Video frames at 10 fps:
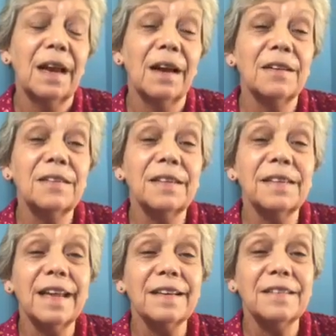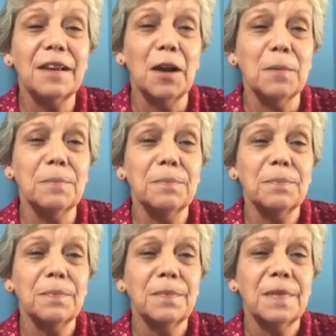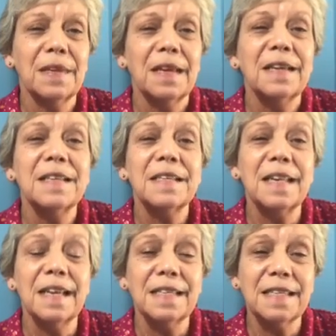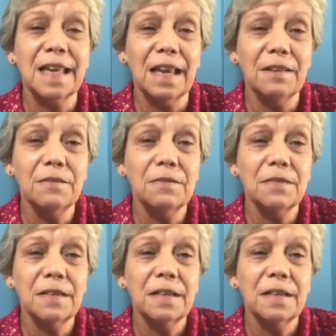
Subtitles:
Until next time, stay safe,